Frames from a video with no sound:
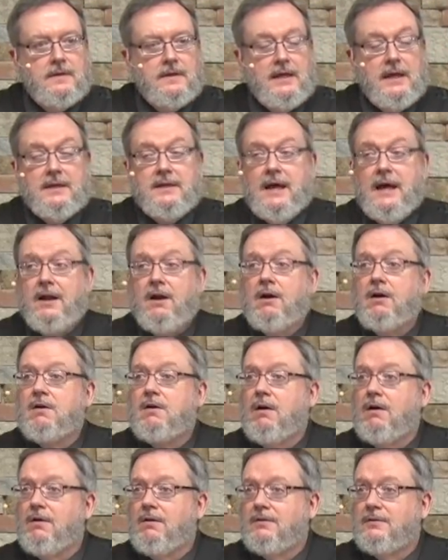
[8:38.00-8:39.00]
Isn't that our
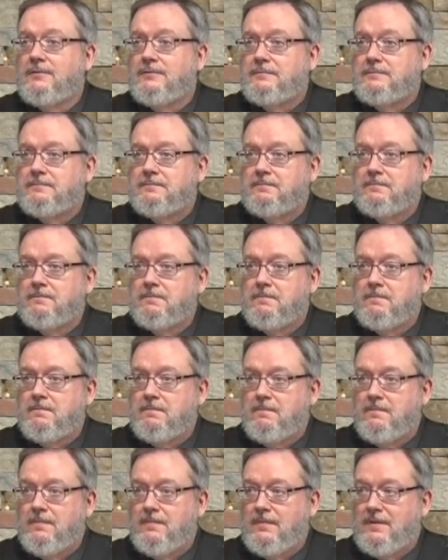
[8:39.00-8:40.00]
call?
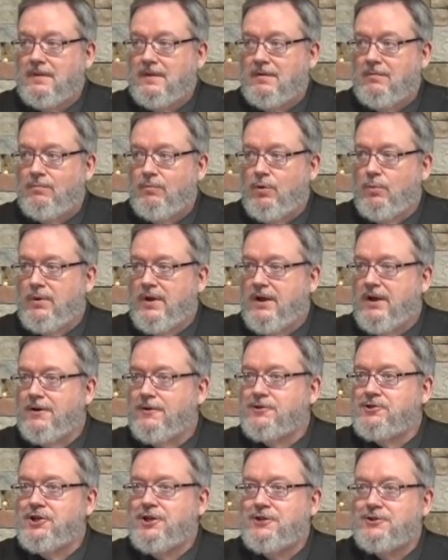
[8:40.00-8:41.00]
When we
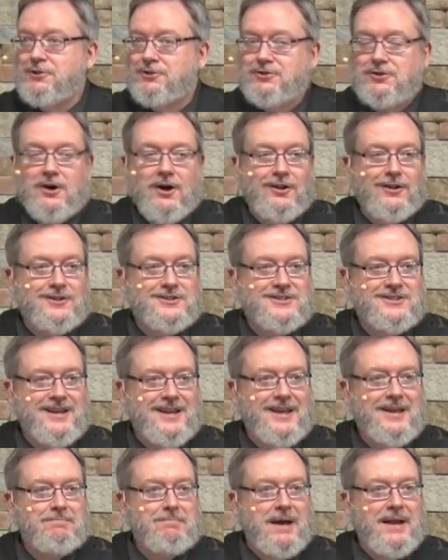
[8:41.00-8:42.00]
hear Jesus call us
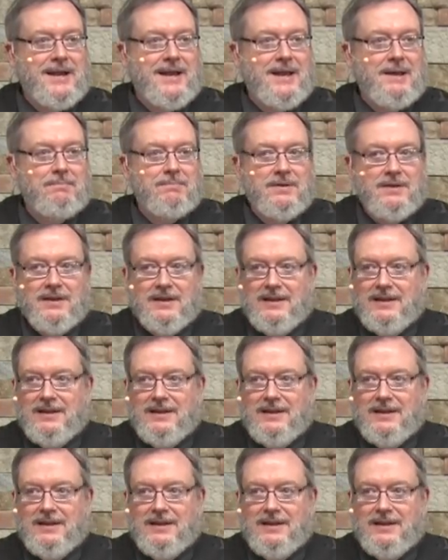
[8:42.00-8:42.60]
name, by name,